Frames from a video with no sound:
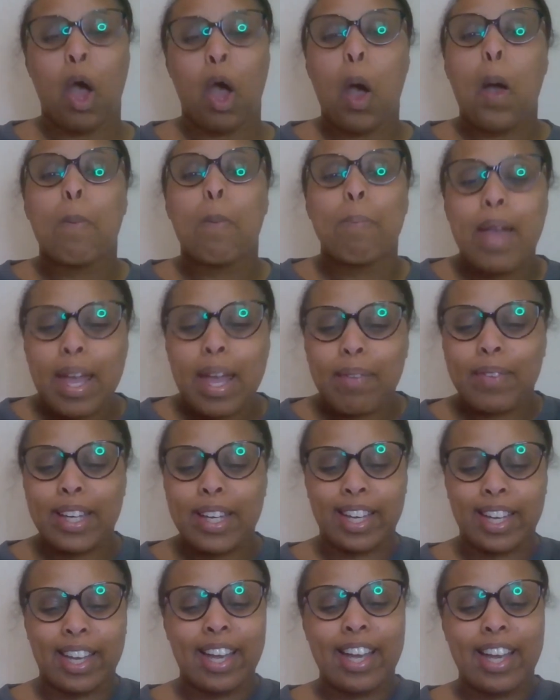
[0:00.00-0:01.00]

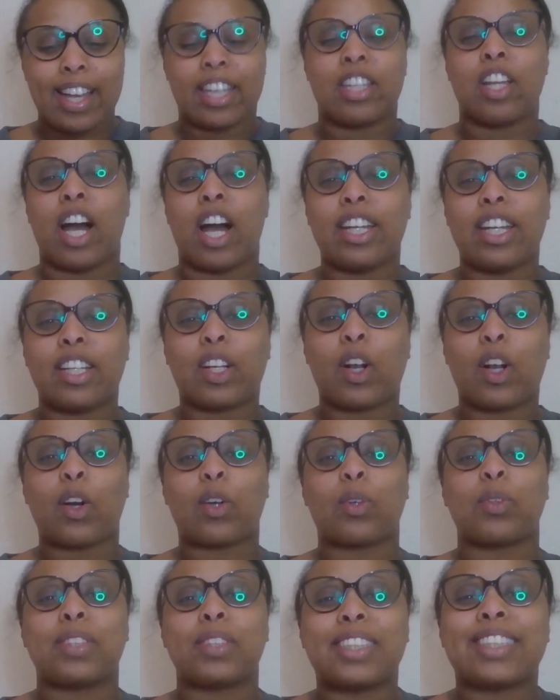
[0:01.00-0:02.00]
Maybe! 9 o'clock
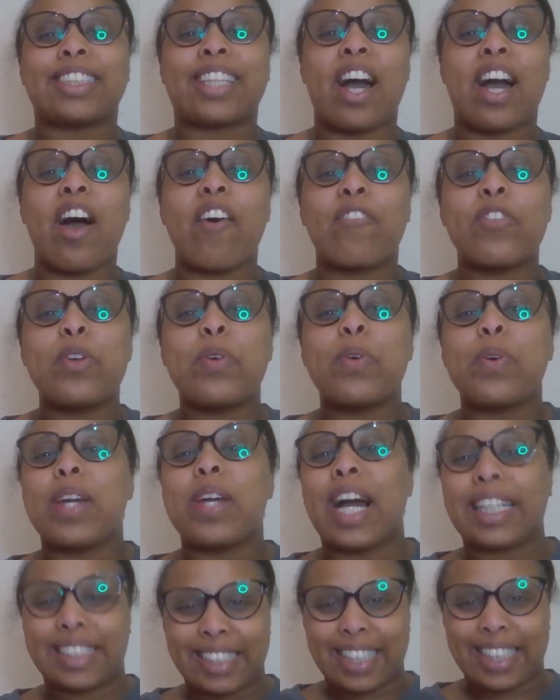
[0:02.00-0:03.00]
was his curfew. He
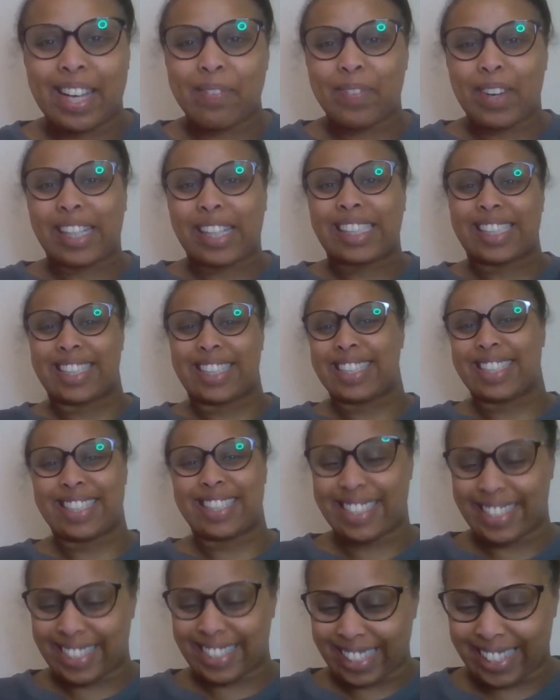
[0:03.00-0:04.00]
had to get back to his
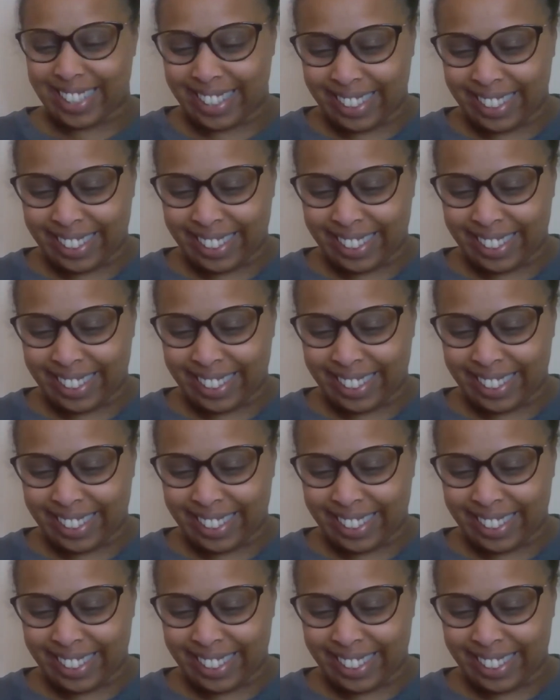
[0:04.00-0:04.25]
sister.